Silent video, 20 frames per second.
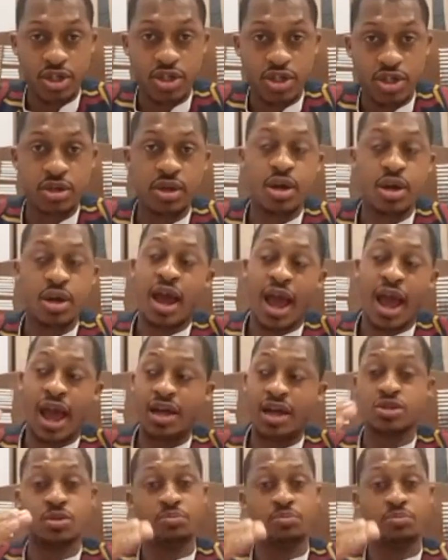Has the
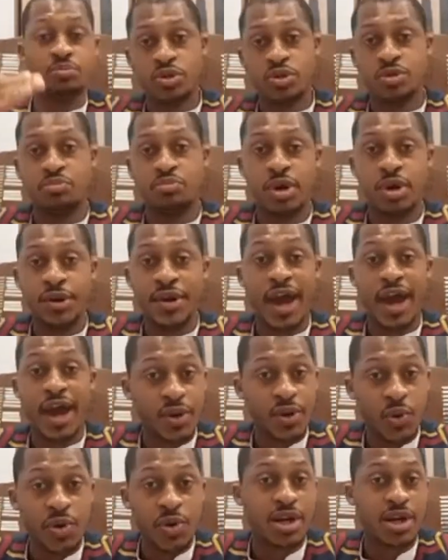post been
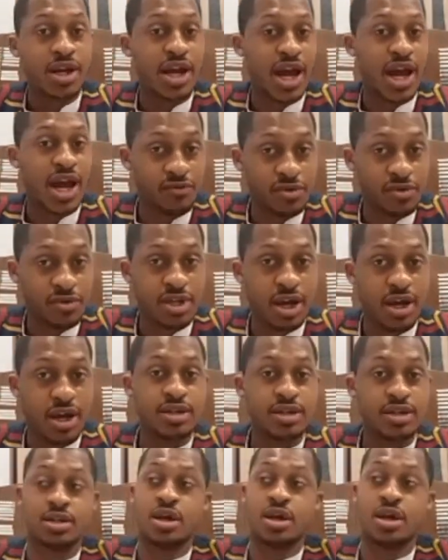adequately advertised?
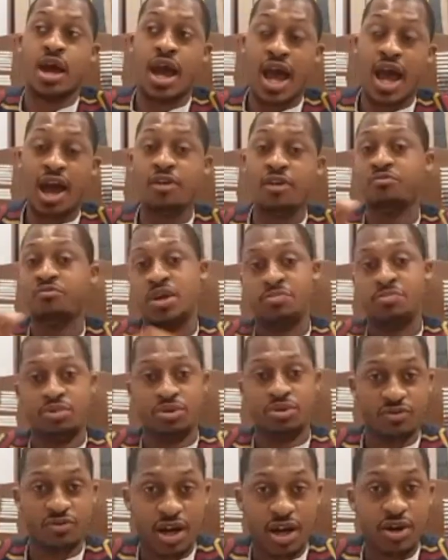Have people of
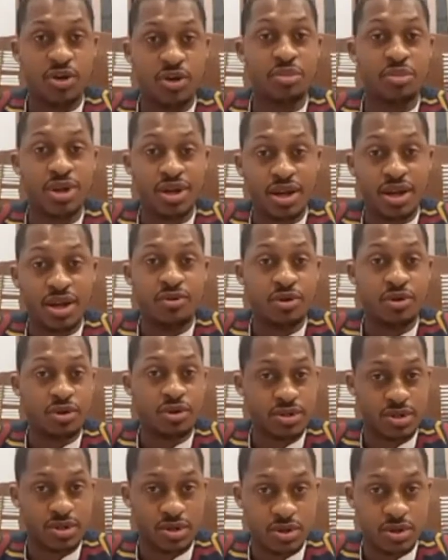color been given
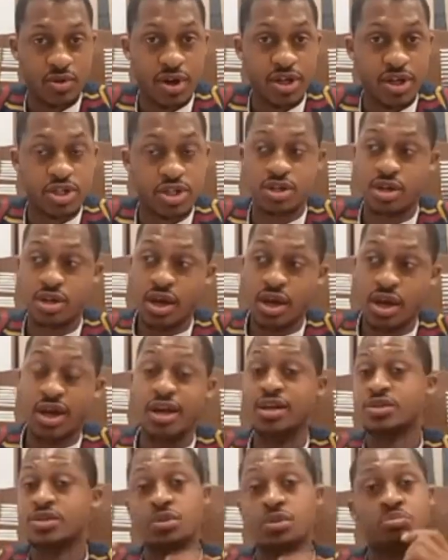consideration? Is the
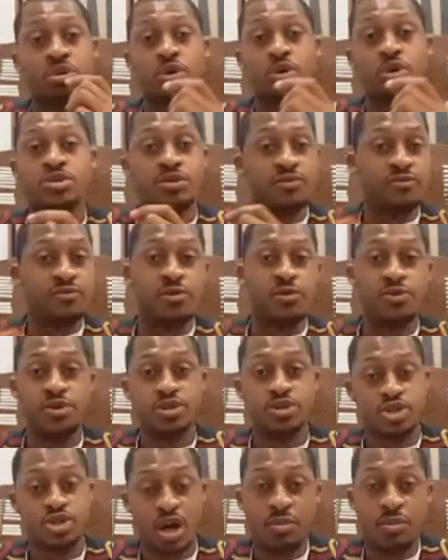person for this job
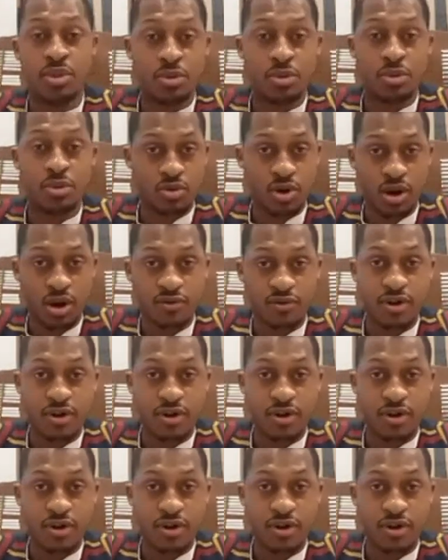the most qualified?